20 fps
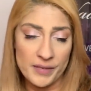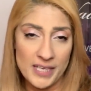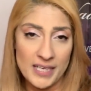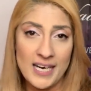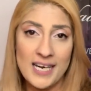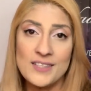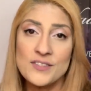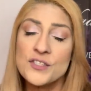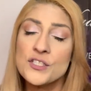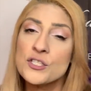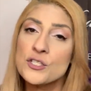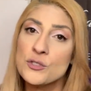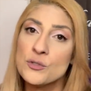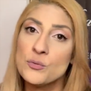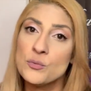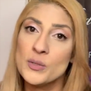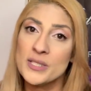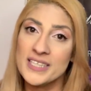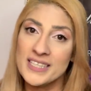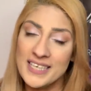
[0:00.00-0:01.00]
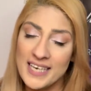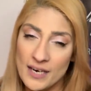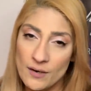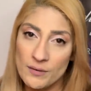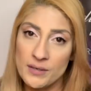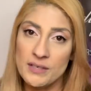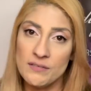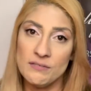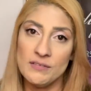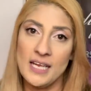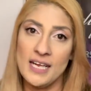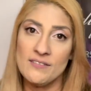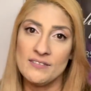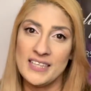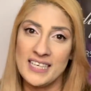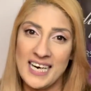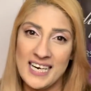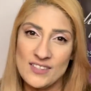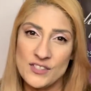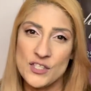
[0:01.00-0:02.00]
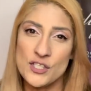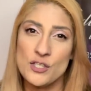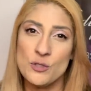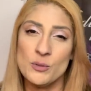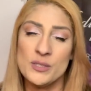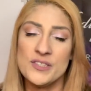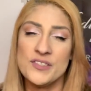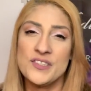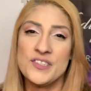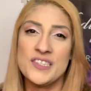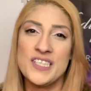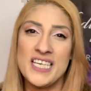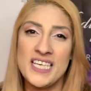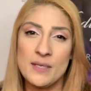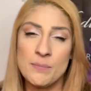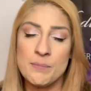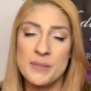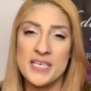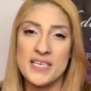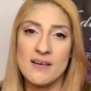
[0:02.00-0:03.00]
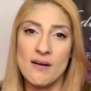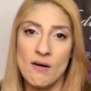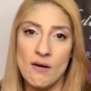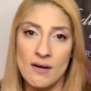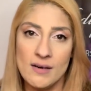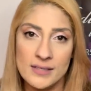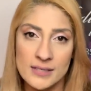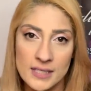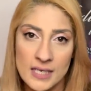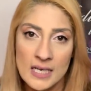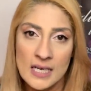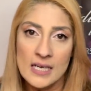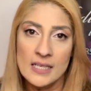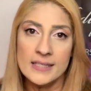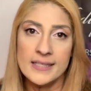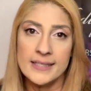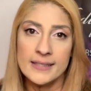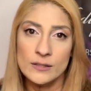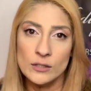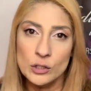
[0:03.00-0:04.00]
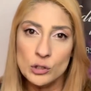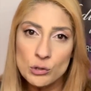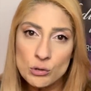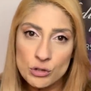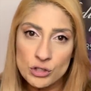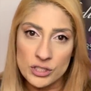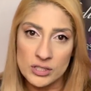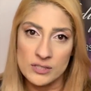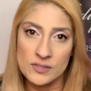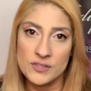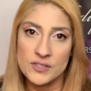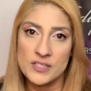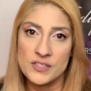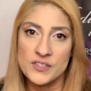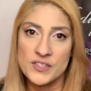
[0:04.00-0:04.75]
It has to do with an area of life that has to do with seeing beyond the illusions,